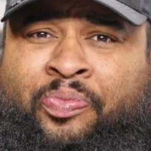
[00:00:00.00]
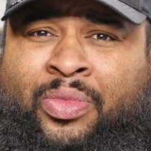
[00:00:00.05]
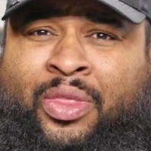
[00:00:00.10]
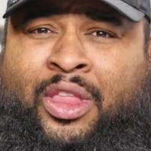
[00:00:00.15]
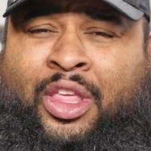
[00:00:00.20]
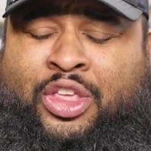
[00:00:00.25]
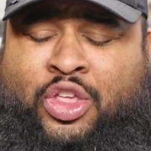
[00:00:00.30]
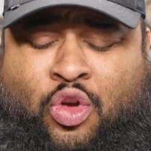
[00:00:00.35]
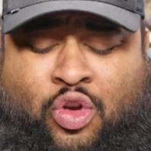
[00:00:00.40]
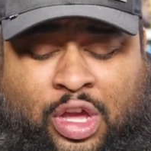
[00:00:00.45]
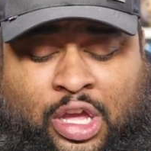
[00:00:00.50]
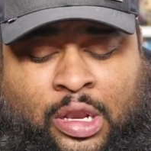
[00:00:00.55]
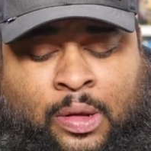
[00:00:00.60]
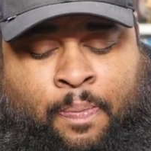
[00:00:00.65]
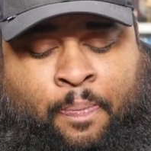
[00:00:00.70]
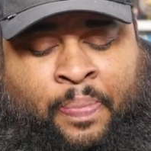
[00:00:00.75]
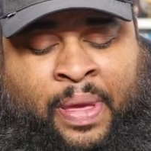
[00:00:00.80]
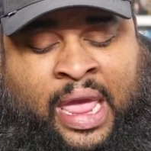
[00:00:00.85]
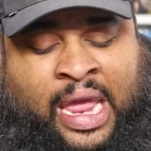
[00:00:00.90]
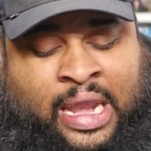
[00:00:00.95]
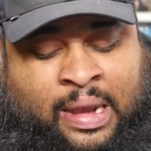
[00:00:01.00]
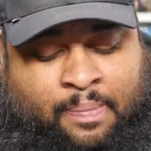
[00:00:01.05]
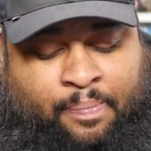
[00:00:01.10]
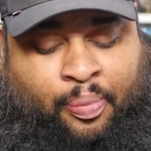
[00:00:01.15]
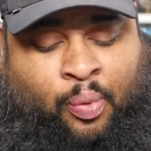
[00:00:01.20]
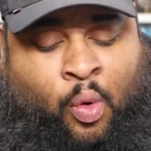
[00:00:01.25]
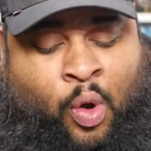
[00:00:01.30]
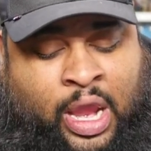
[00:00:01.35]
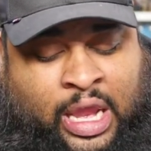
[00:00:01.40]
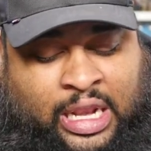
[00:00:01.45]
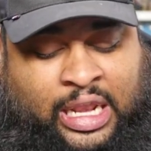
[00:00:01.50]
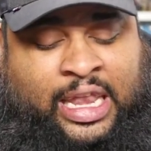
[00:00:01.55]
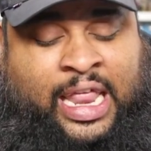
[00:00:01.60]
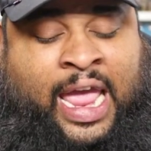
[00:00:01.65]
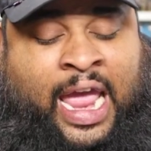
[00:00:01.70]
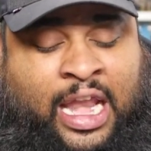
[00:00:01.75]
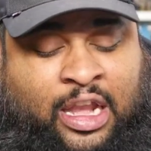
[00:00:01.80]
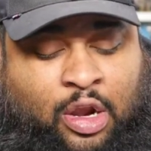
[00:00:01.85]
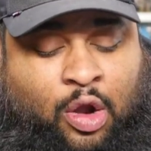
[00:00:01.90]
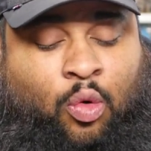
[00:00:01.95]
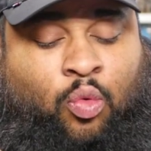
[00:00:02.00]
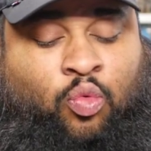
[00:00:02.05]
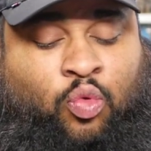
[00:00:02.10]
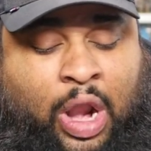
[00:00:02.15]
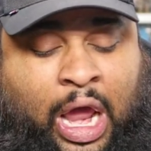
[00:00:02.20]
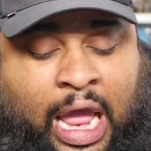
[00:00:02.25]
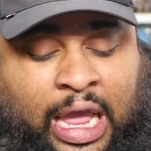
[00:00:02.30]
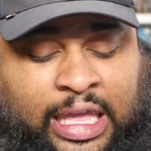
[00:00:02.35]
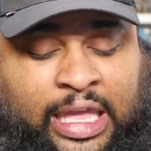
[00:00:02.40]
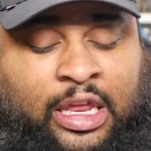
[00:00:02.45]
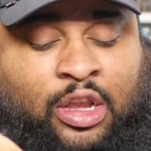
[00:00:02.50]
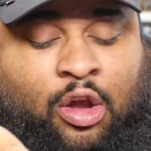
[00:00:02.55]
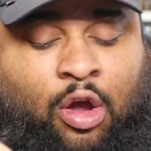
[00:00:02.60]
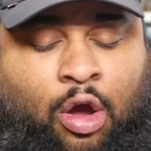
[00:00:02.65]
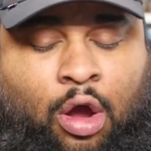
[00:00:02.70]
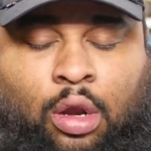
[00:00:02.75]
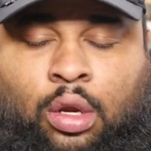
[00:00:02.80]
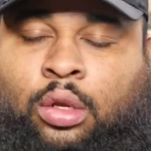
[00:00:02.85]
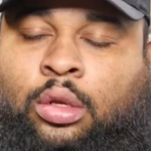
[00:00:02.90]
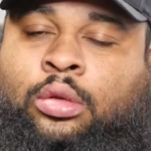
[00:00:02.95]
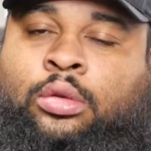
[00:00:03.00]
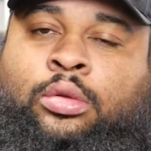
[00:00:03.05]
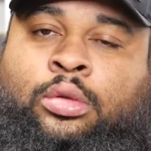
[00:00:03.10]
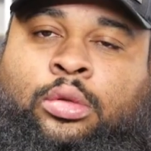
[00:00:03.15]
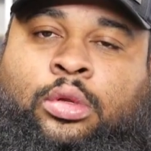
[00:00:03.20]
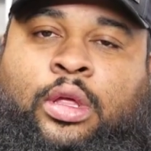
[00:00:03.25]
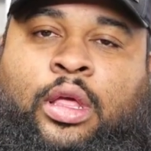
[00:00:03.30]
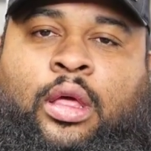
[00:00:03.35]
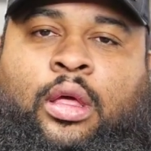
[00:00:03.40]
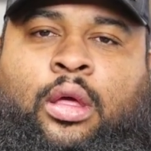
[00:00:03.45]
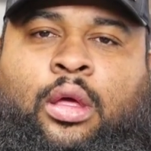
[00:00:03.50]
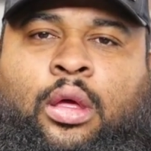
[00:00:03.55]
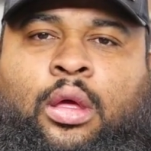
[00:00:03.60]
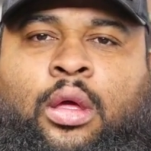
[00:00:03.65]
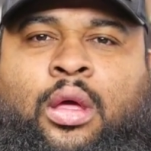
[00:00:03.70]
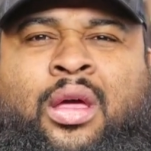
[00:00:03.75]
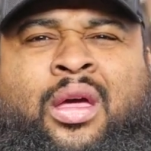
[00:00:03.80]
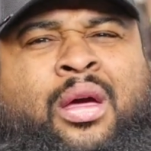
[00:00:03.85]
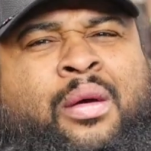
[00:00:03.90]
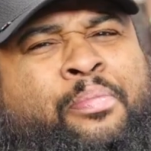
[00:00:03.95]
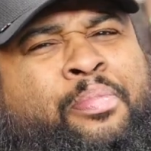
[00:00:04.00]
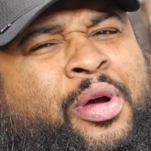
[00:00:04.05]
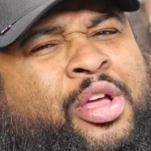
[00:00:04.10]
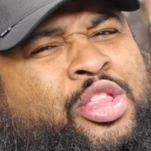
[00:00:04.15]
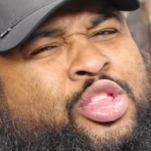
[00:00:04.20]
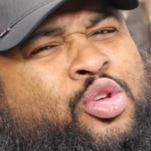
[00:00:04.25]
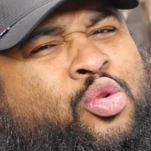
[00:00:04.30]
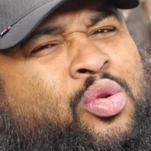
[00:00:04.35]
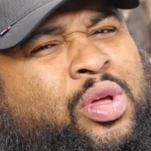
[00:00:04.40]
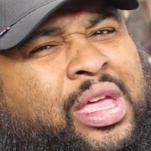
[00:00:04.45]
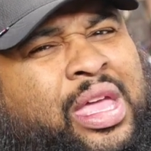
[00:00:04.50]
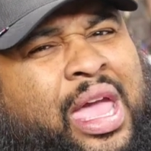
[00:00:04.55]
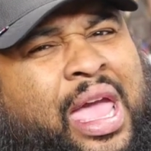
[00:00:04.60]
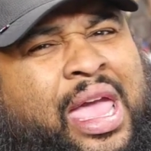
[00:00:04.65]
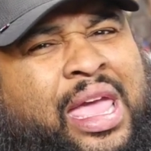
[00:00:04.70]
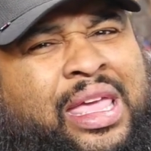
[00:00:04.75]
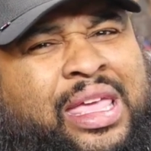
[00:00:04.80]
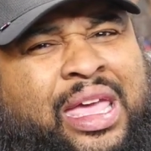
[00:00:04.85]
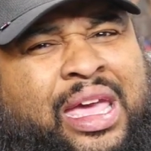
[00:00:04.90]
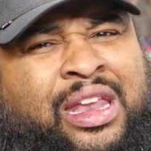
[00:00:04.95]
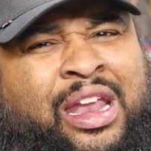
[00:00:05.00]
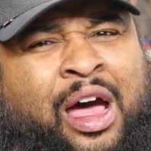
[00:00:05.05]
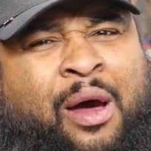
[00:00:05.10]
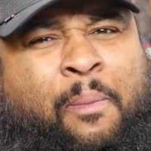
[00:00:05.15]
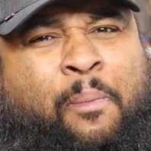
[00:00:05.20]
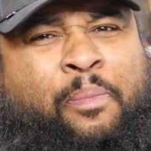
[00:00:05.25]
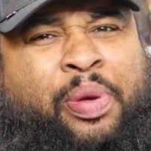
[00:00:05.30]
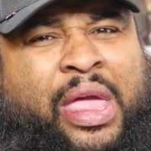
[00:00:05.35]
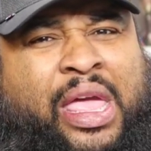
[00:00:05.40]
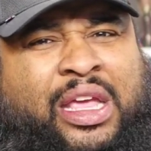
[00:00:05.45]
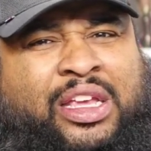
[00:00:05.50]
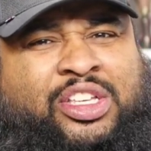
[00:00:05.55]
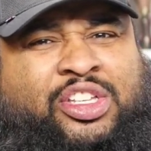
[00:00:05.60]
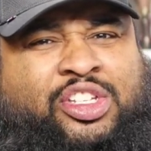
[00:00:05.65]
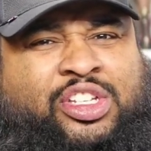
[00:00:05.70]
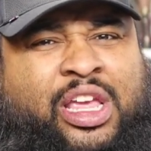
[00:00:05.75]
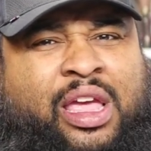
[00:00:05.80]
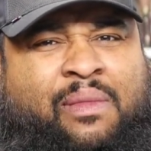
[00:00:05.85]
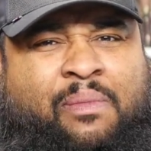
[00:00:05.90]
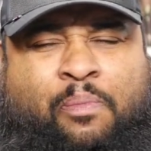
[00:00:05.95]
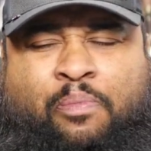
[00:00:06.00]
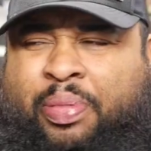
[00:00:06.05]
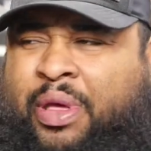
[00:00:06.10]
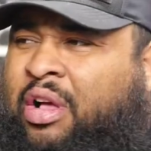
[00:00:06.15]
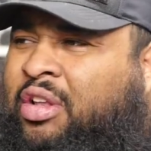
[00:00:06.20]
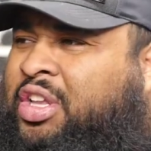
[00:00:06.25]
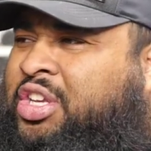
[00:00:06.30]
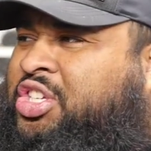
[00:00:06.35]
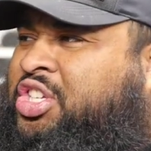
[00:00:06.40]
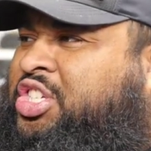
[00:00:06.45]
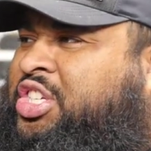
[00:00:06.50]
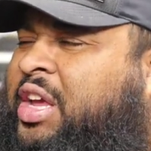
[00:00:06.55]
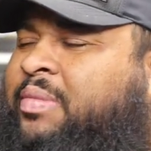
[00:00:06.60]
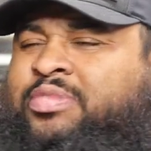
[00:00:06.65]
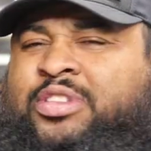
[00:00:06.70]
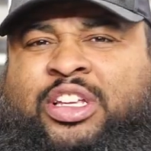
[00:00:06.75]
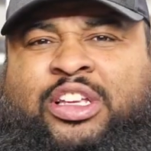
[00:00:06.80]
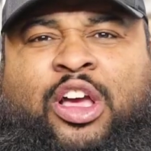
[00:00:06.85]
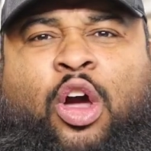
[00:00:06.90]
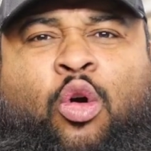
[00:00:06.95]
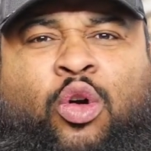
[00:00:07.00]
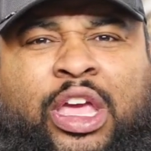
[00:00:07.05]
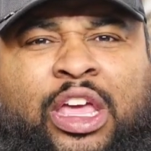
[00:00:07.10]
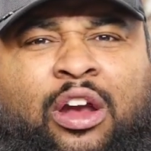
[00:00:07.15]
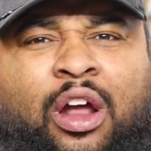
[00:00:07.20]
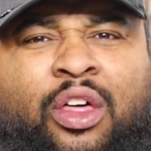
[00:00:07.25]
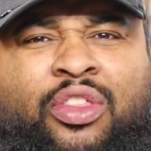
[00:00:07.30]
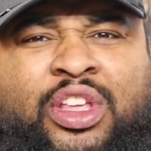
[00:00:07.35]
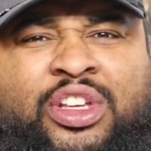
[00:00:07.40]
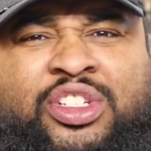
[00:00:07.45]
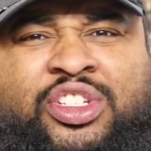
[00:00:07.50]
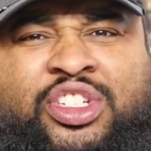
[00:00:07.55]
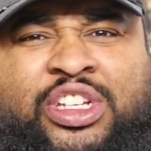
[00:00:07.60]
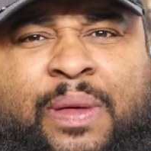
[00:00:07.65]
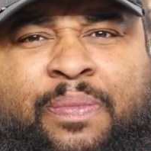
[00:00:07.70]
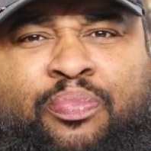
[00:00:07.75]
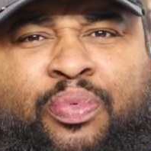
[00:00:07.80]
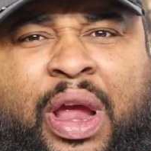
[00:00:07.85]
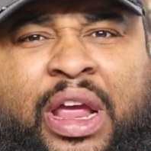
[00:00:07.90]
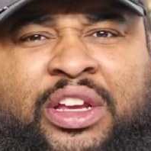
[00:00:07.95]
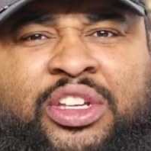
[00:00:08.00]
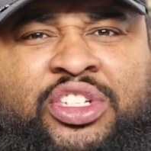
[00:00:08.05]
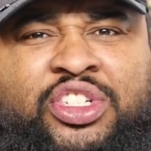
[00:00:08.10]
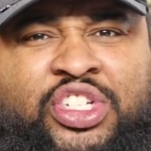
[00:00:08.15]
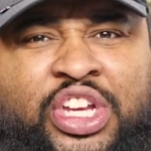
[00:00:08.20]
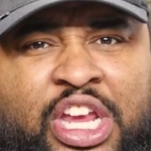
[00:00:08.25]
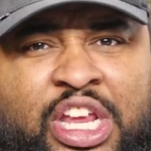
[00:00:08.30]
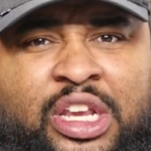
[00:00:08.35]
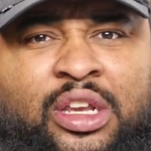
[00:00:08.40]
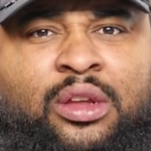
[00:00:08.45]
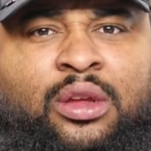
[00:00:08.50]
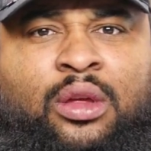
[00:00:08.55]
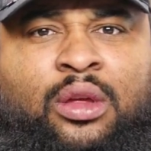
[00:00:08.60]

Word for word: You could pinpoint land a rocket on... But you can't get a big ship, build a ship to go get all this shipwreck shit.